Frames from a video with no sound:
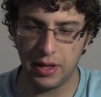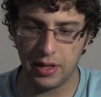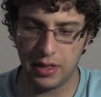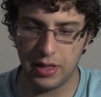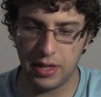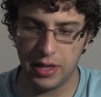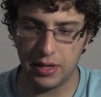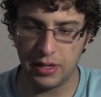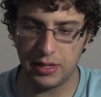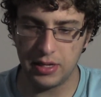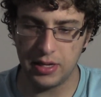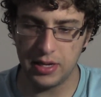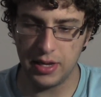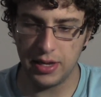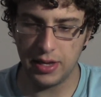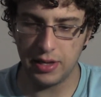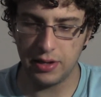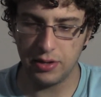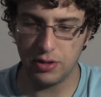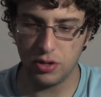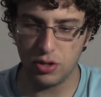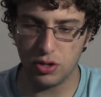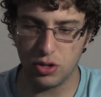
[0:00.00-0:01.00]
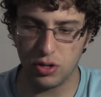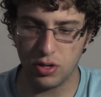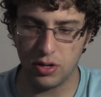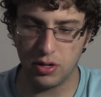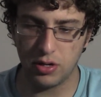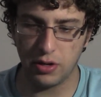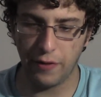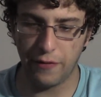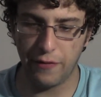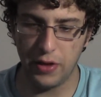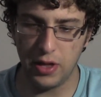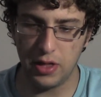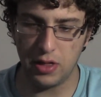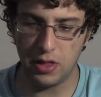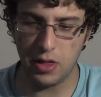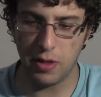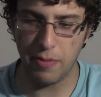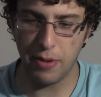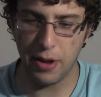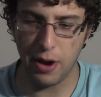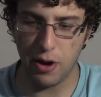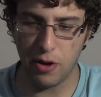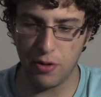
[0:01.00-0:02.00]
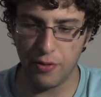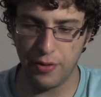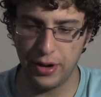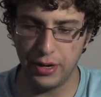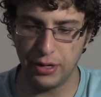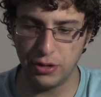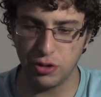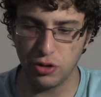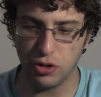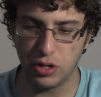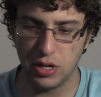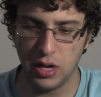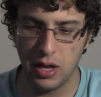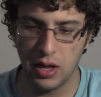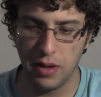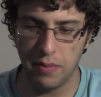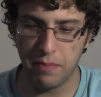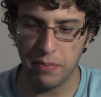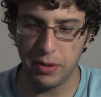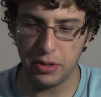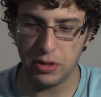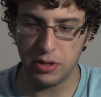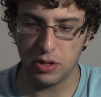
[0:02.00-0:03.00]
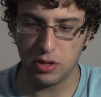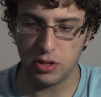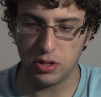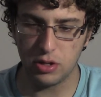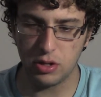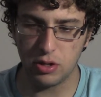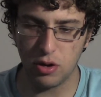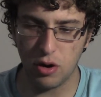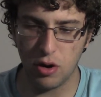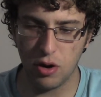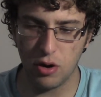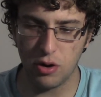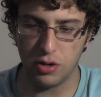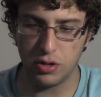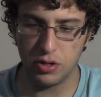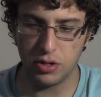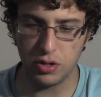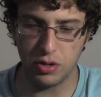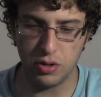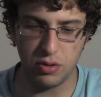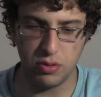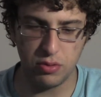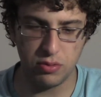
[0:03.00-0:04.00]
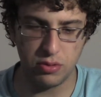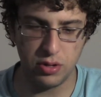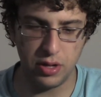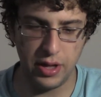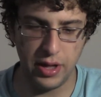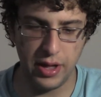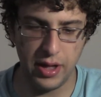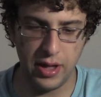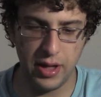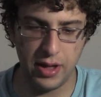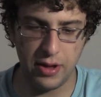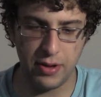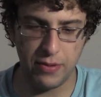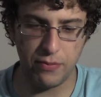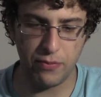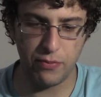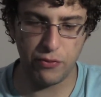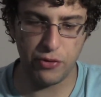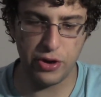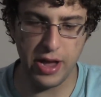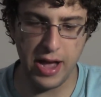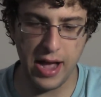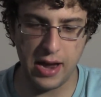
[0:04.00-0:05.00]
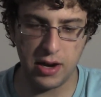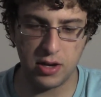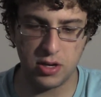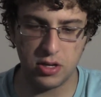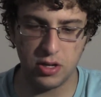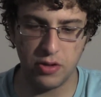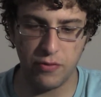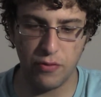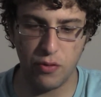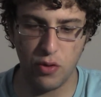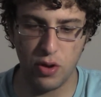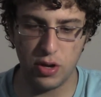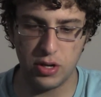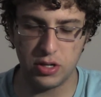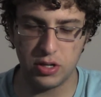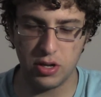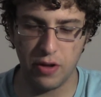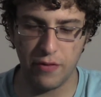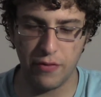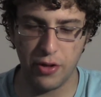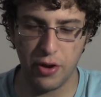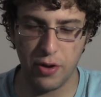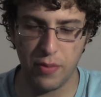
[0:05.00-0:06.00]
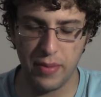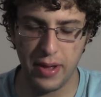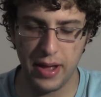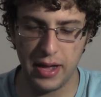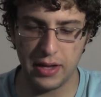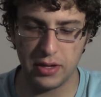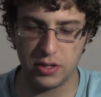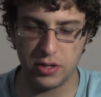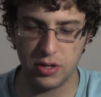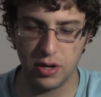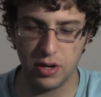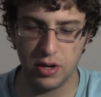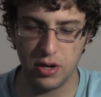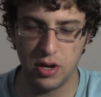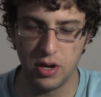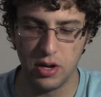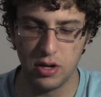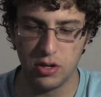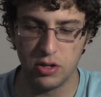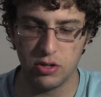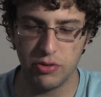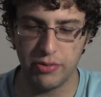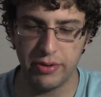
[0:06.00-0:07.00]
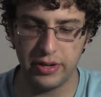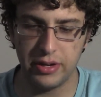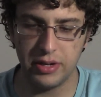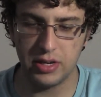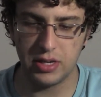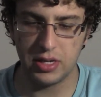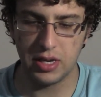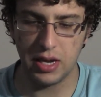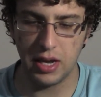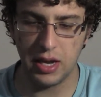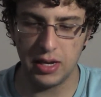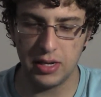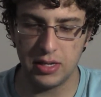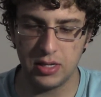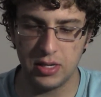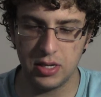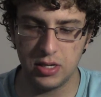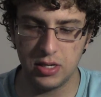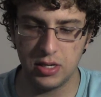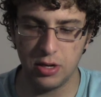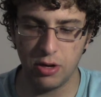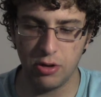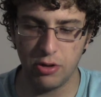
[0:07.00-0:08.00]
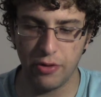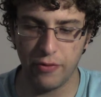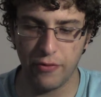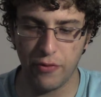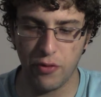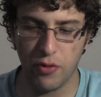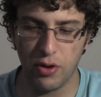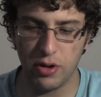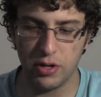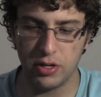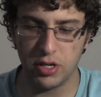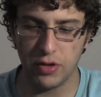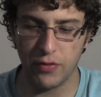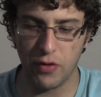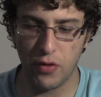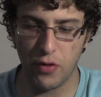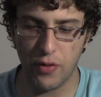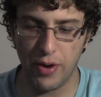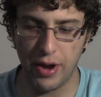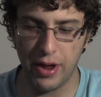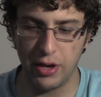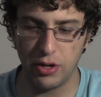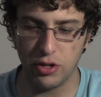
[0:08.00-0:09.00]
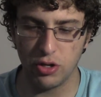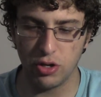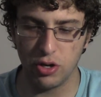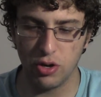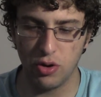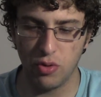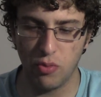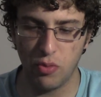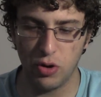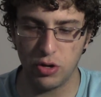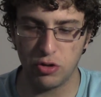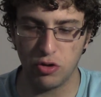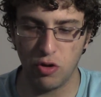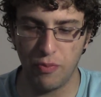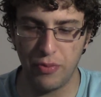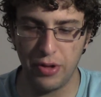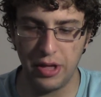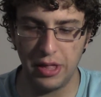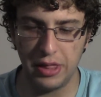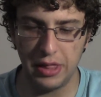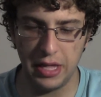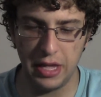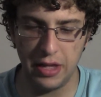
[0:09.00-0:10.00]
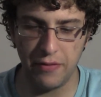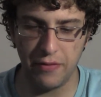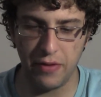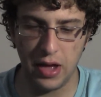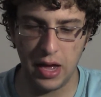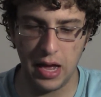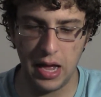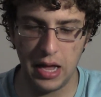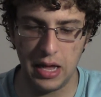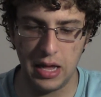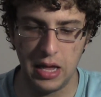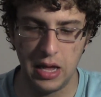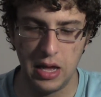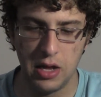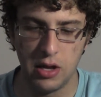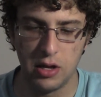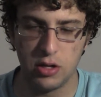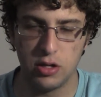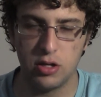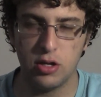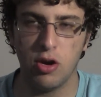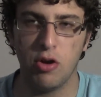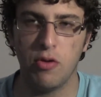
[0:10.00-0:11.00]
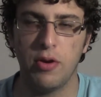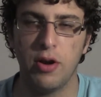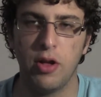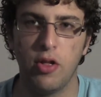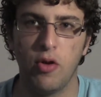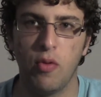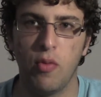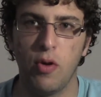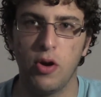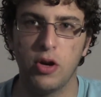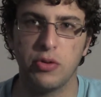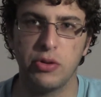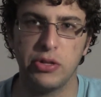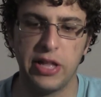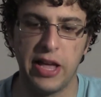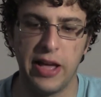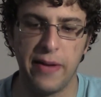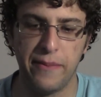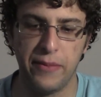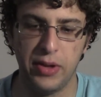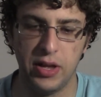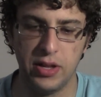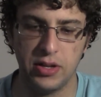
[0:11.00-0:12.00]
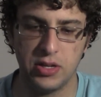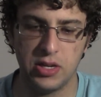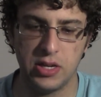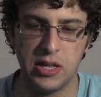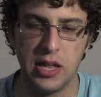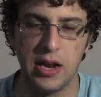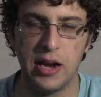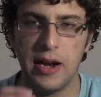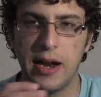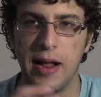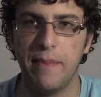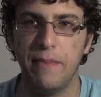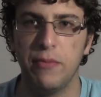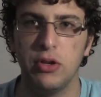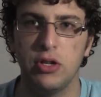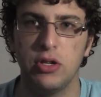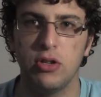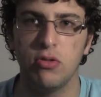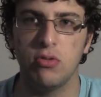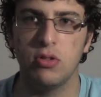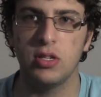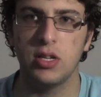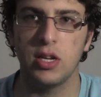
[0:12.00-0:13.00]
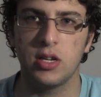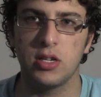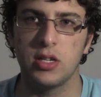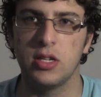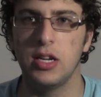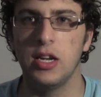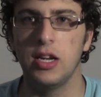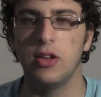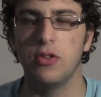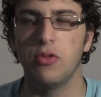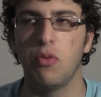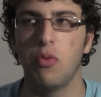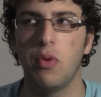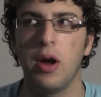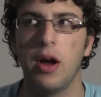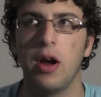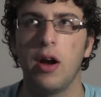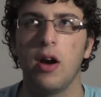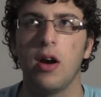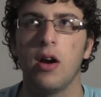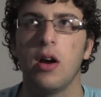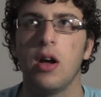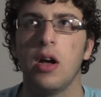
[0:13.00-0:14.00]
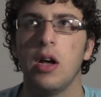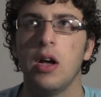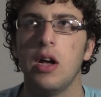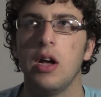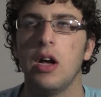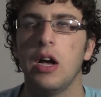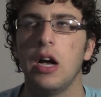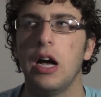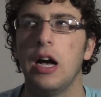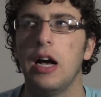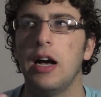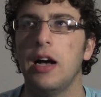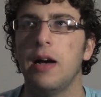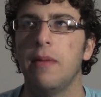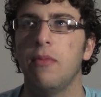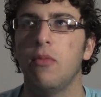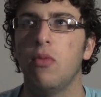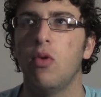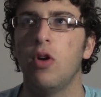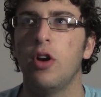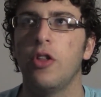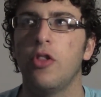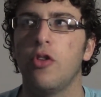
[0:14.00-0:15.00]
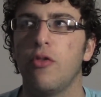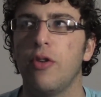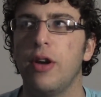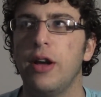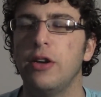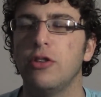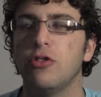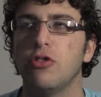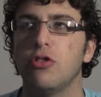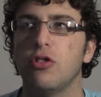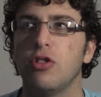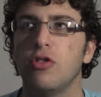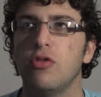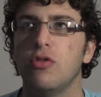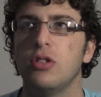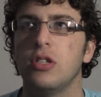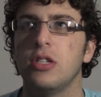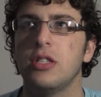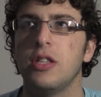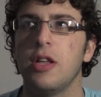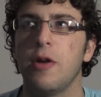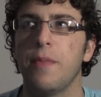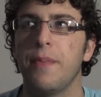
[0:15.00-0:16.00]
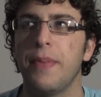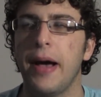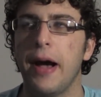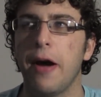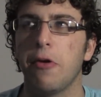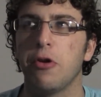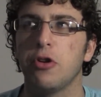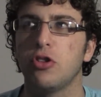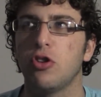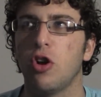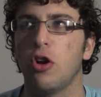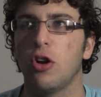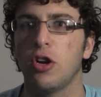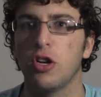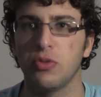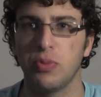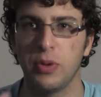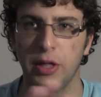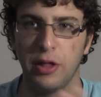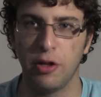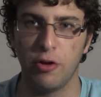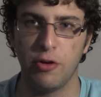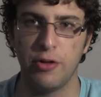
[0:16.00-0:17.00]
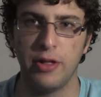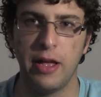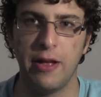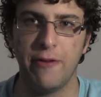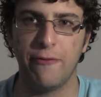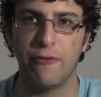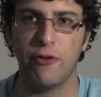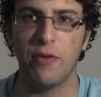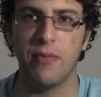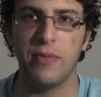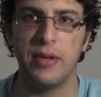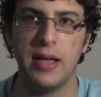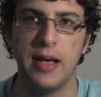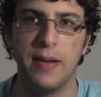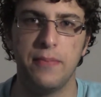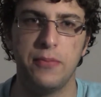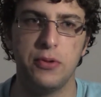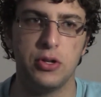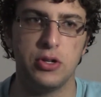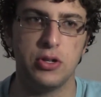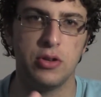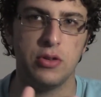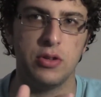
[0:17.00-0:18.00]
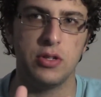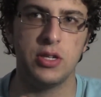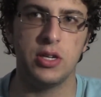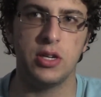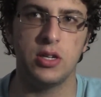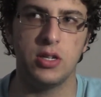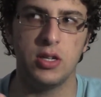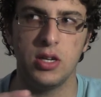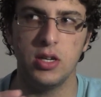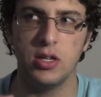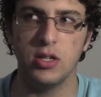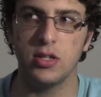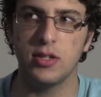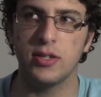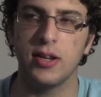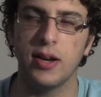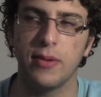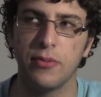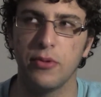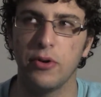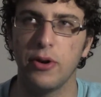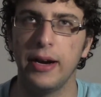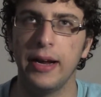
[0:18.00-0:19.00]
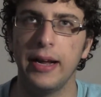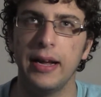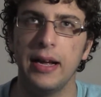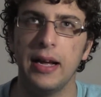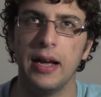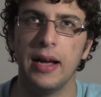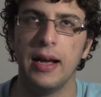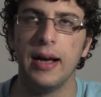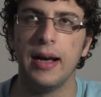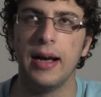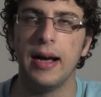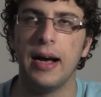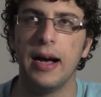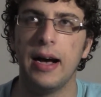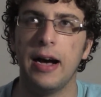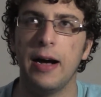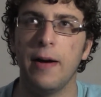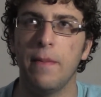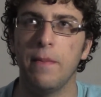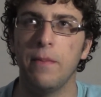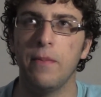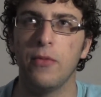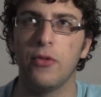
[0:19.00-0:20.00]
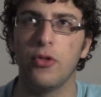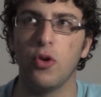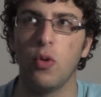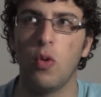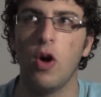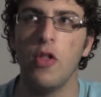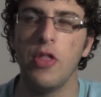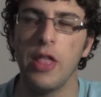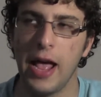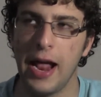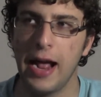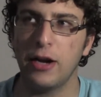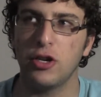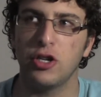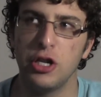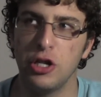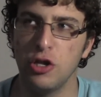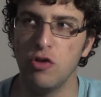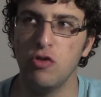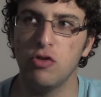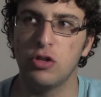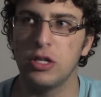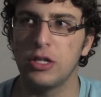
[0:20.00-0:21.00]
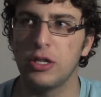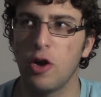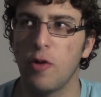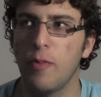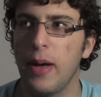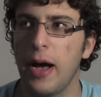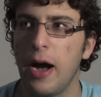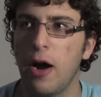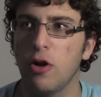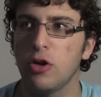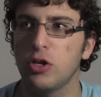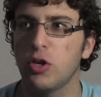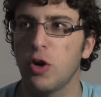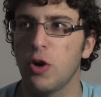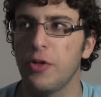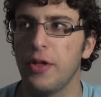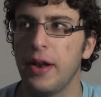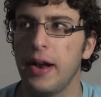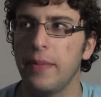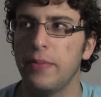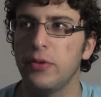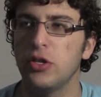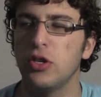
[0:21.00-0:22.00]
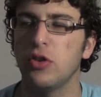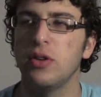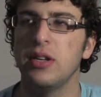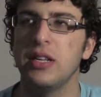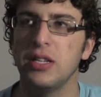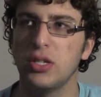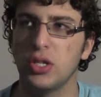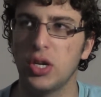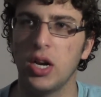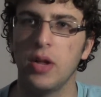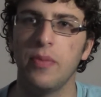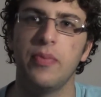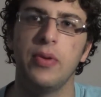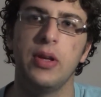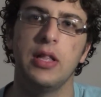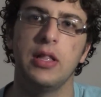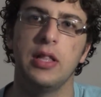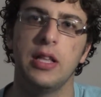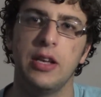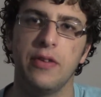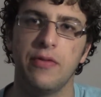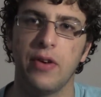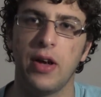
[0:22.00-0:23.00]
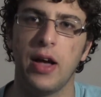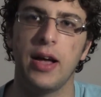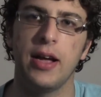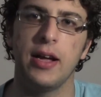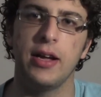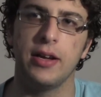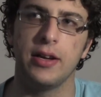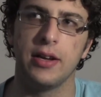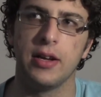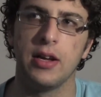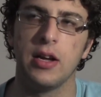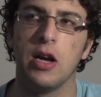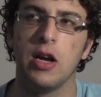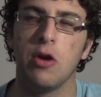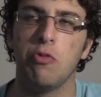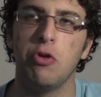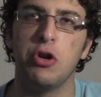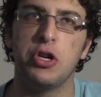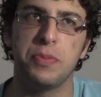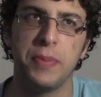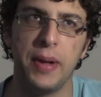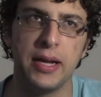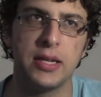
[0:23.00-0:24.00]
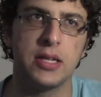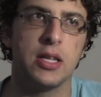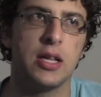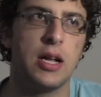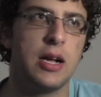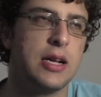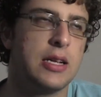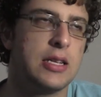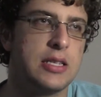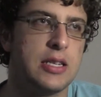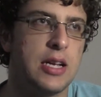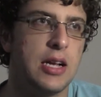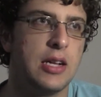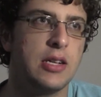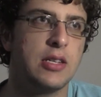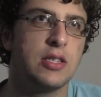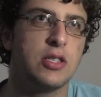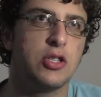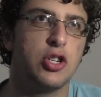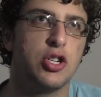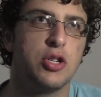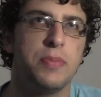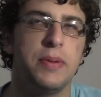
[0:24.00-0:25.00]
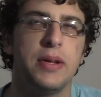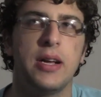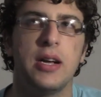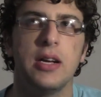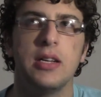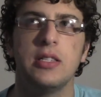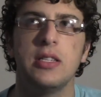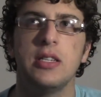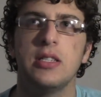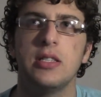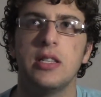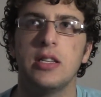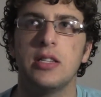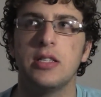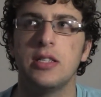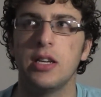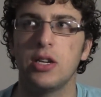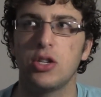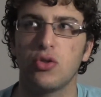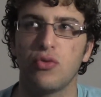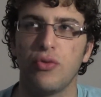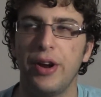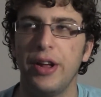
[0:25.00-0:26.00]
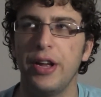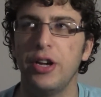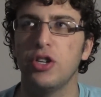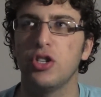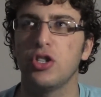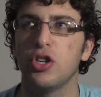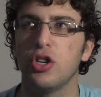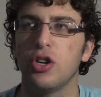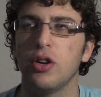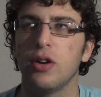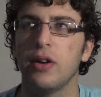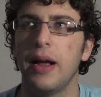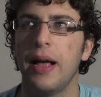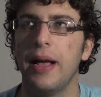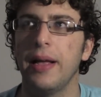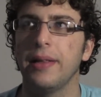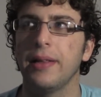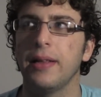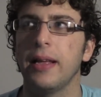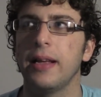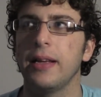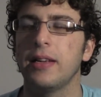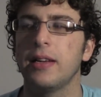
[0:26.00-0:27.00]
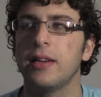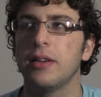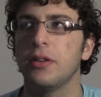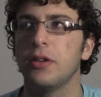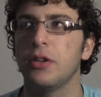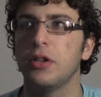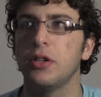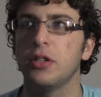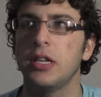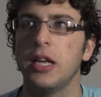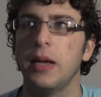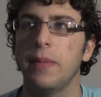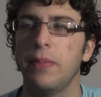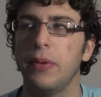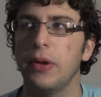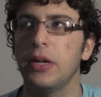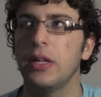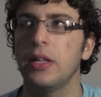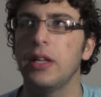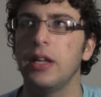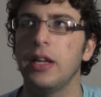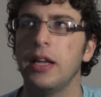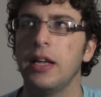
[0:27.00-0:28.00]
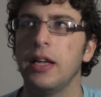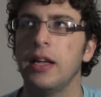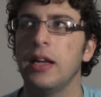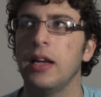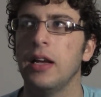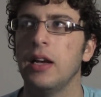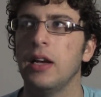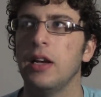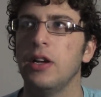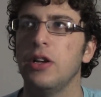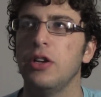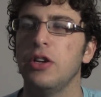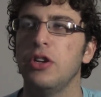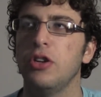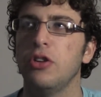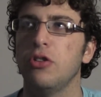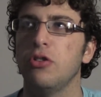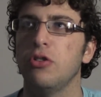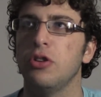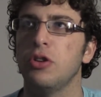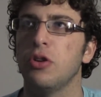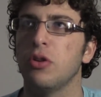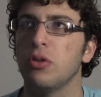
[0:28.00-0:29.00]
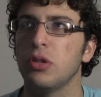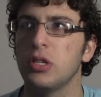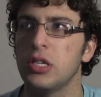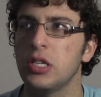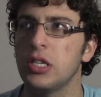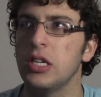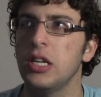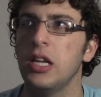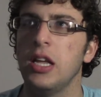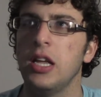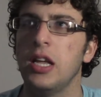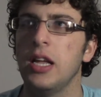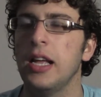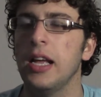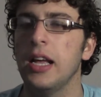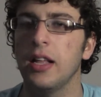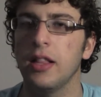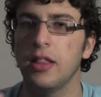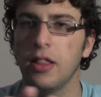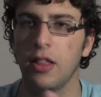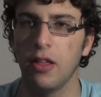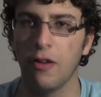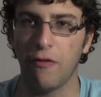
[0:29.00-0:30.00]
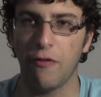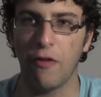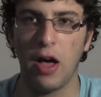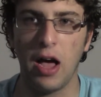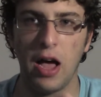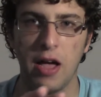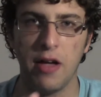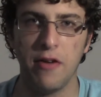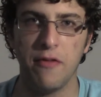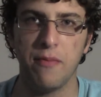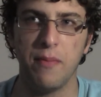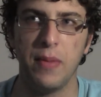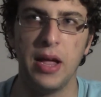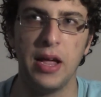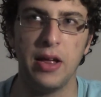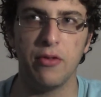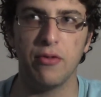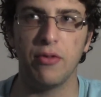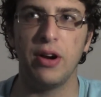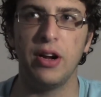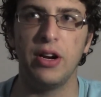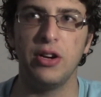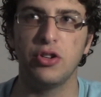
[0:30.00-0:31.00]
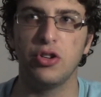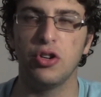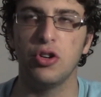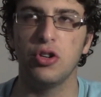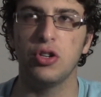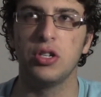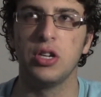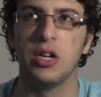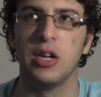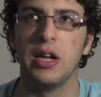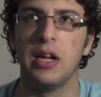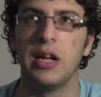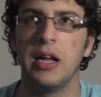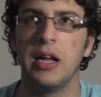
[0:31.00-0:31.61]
thinks he can defeat the Power Rangers, but the stars only react to the voice of their master. So he decides to steal the voice of a ranger, which will be Levi. So in other words, what that means is that in episode 16, where one of the rangers loses their power star, because we learned that from the episode 16 summary, the one that actually loses their power star in that episode is going to be Levi, which makes a lot of sense just because he's the sixth ranger, and like typically you'll see the five main rangers